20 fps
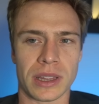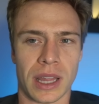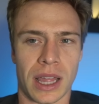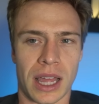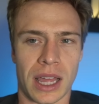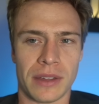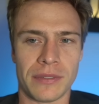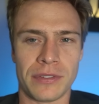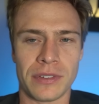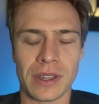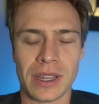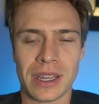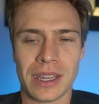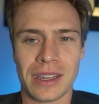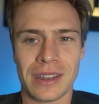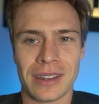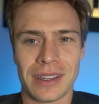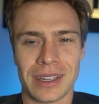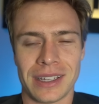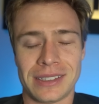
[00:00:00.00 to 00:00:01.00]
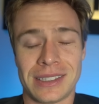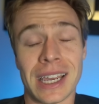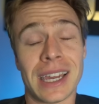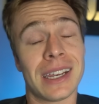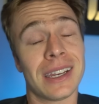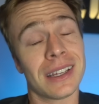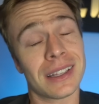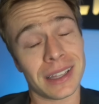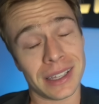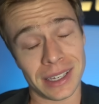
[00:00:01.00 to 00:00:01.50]
Love
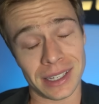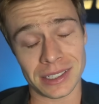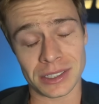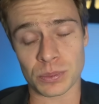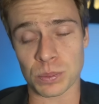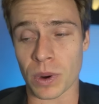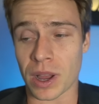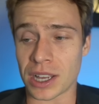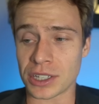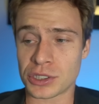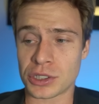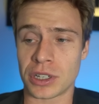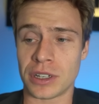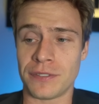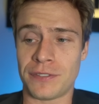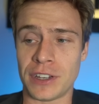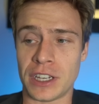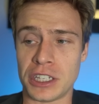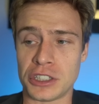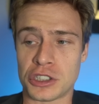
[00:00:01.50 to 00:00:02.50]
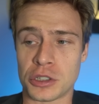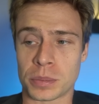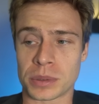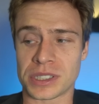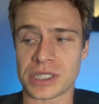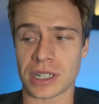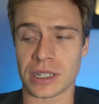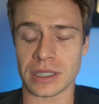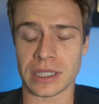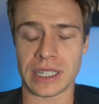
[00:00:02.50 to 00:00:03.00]
technically is rostered in
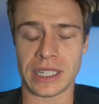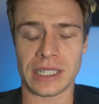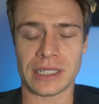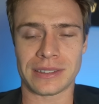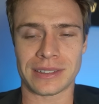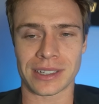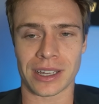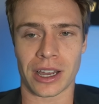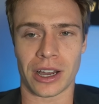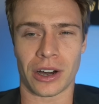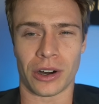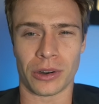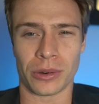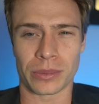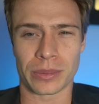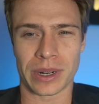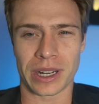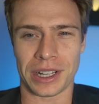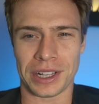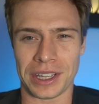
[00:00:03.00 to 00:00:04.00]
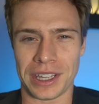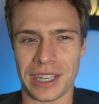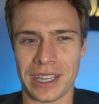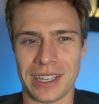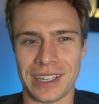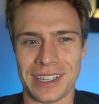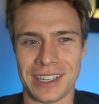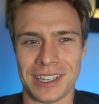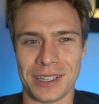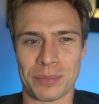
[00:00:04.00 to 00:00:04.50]
52% of leagues, so
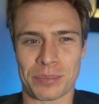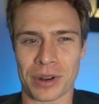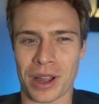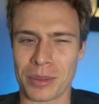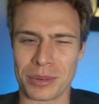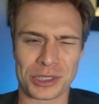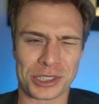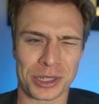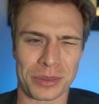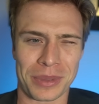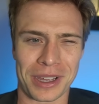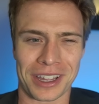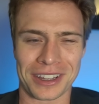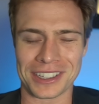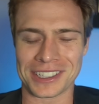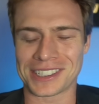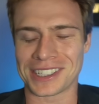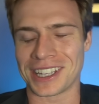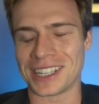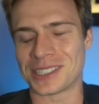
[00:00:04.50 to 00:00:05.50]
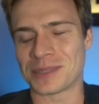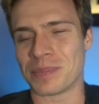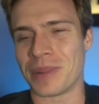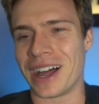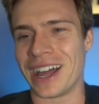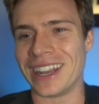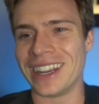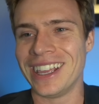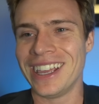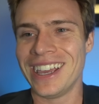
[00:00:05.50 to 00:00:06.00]
really, he probably shouldn't be on this list.
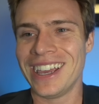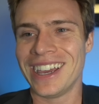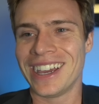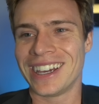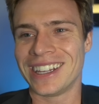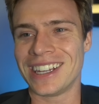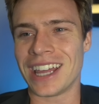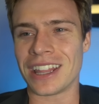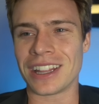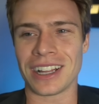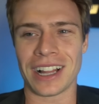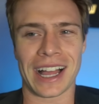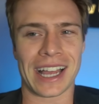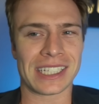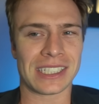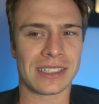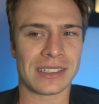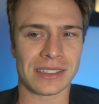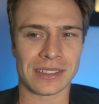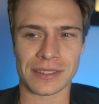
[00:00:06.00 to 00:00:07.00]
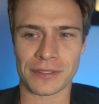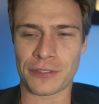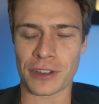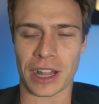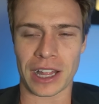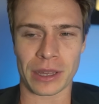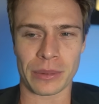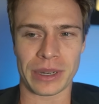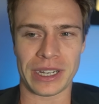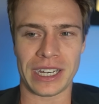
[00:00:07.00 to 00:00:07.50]
But nonetheless,
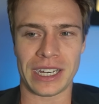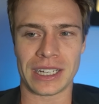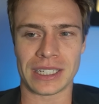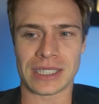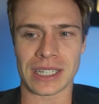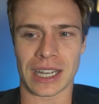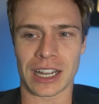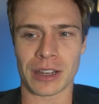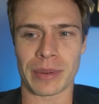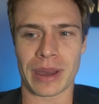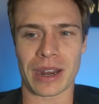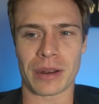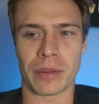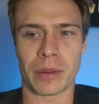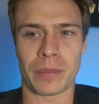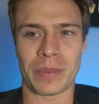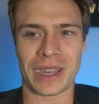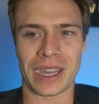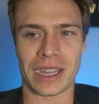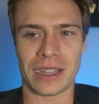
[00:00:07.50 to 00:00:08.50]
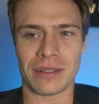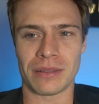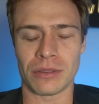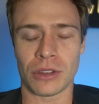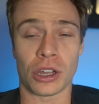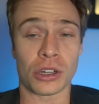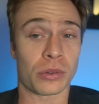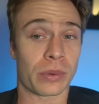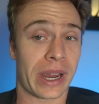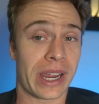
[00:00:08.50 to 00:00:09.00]
felt like we needed to talk about him a bit.
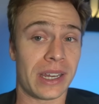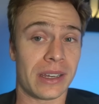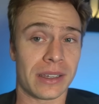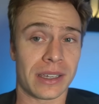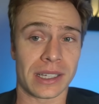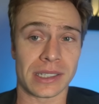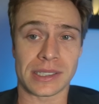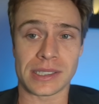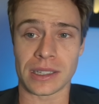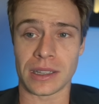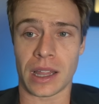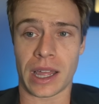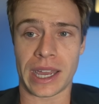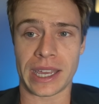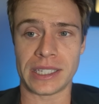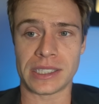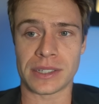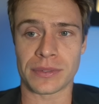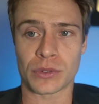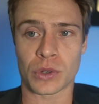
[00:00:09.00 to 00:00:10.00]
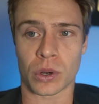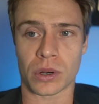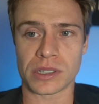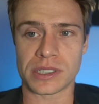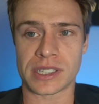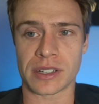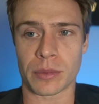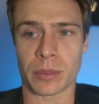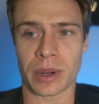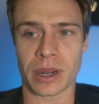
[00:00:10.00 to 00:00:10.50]
Looked great against the Lions, of
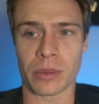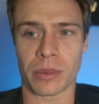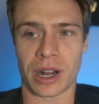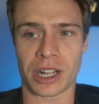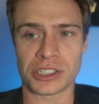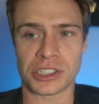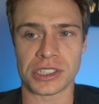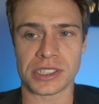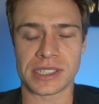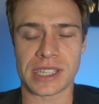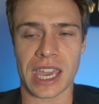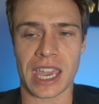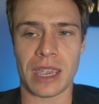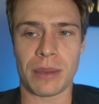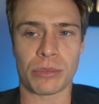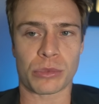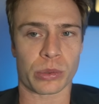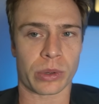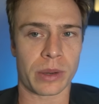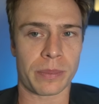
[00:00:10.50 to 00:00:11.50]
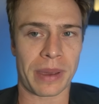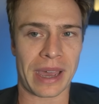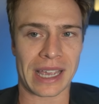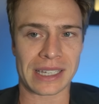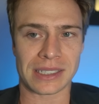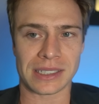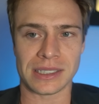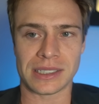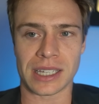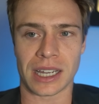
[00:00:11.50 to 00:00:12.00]
course. Everybody watched this game. 3
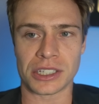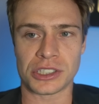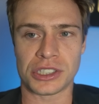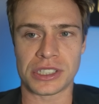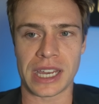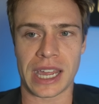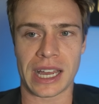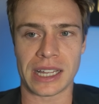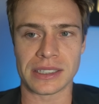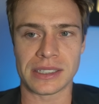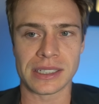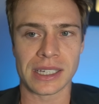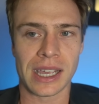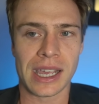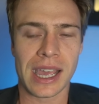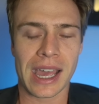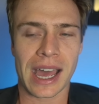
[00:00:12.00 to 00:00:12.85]
passing touchdowns.